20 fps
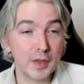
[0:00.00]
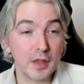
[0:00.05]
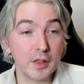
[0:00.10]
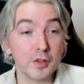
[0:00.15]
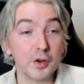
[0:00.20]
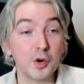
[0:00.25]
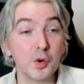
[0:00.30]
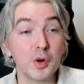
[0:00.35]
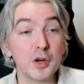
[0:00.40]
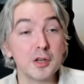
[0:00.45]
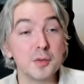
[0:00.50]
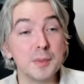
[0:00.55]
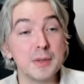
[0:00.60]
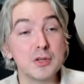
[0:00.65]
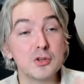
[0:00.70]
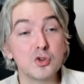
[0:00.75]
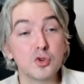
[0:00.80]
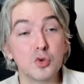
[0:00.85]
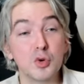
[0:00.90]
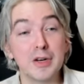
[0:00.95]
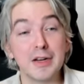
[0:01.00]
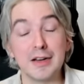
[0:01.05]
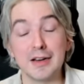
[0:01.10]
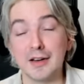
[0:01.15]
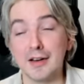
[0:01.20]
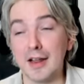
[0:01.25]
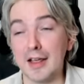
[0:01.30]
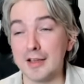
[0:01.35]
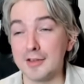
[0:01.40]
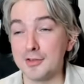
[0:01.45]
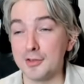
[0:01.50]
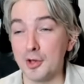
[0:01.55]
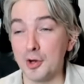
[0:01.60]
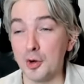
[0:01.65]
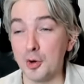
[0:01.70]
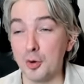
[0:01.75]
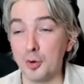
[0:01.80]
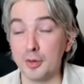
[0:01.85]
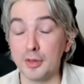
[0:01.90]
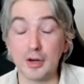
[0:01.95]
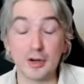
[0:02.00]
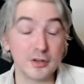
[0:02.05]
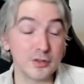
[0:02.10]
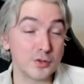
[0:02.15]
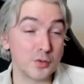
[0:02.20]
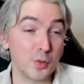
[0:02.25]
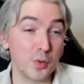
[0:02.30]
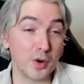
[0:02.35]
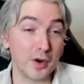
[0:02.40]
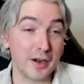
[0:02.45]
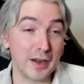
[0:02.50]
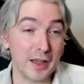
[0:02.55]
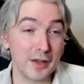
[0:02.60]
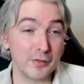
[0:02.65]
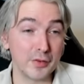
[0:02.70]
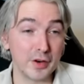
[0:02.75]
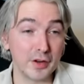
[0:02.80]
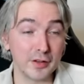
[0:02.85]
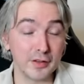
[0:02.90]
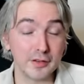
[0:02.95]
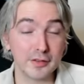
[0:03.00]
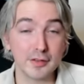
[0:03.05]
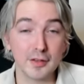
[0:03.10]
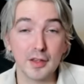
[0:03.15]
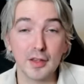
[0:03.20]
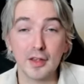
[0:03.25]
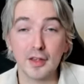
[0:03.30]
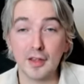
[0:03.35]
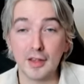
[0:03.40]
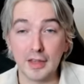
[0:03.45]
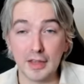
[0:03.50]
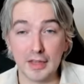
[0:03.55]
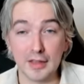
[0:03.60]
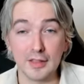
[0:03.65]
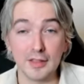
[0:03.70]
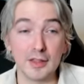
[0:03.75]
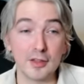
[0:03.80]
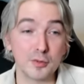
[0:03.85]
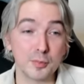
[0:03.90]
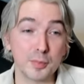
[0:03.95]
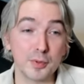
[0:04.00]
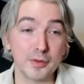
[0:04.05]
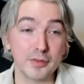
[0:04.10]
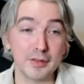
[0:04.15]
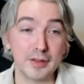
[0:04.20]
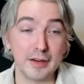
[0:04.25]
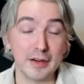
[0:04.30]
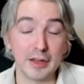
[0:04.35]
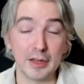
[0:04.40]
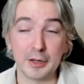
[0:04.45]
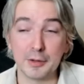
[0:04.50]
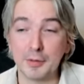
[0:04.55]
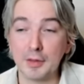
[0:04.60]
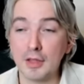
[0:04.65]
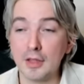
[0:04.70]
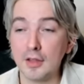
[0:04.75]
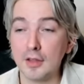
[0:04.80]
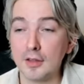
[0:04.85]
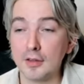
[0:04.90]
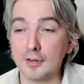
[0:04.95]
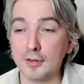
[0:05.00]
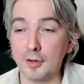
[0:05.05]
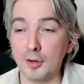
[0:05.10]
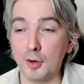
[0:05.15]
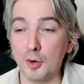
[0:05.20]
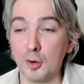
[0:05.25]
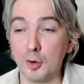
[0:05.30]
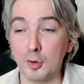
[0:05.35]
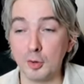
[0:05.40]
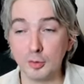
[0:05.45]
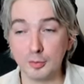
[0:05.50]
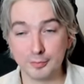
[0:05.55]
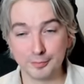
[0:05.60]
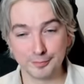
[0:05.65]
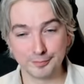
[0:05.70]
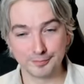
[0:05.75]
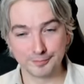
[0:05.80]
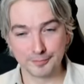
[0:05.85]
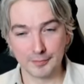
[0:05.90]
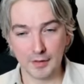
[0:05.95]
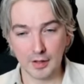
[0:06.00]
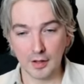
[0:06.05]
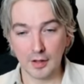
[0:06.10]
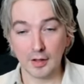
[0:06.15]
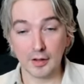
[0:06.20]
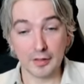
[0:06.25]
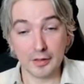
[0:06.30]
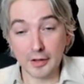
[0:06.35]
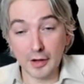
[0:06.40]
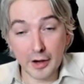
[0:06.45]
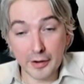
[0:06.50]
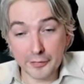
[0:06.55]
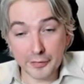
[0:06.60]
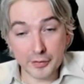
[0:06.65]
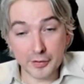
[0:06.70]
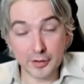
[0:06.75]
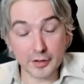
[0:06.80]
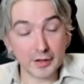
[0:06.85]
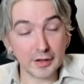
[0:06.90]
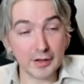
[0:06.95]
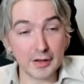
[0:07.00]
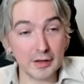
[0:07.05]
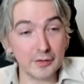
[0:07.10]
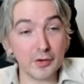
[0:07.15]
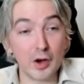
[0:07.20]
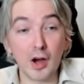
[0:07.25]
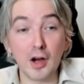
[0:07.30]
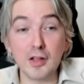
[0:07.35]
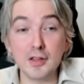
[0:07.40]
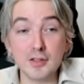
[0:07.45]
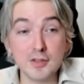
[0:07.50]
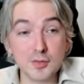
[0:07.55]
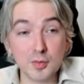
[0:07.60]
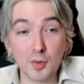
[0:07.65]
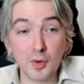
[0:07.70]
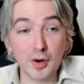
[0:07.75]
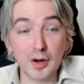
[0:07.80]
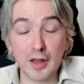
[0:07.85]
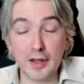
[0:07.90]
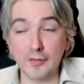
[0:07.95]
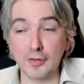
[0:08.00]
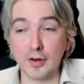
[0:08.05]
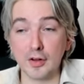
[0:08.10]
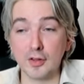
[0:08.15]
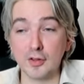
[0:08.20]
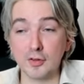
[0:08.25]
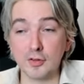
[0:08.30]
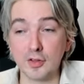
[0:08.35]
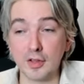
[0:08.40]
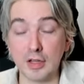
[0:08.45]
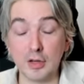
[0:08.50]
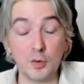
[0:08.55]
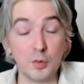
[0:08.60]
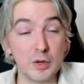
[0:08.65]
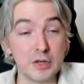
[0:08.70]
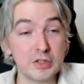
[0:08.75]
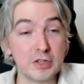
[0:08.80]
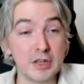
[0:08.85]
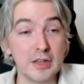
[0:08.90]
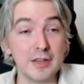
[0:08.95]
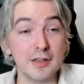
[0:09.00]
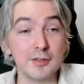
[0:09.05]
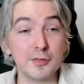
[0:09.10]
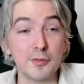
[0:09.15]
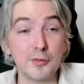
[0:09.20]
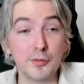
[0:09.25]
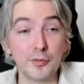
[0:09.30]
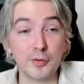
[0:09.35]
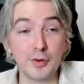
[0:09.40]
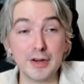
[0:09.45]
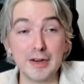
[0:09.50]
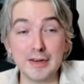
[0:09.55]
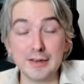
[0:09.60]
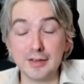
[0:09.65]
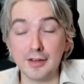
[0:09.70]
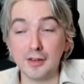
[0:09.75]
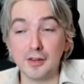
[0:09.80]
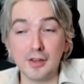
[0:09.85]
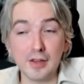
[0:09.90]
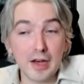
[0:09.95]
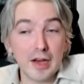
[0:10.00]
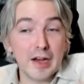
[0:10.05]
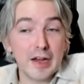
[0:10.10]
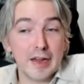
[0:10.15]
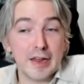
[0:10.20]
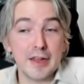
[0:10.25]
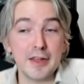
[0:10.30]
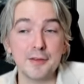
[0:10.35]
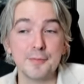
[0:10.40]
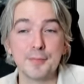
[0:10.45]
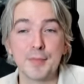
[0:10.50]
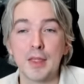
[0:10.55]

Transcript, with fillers: they're going to be treated as though they are sworn evidence in this proceeding. So the officer can give unsworn evidence in which he is free to lie,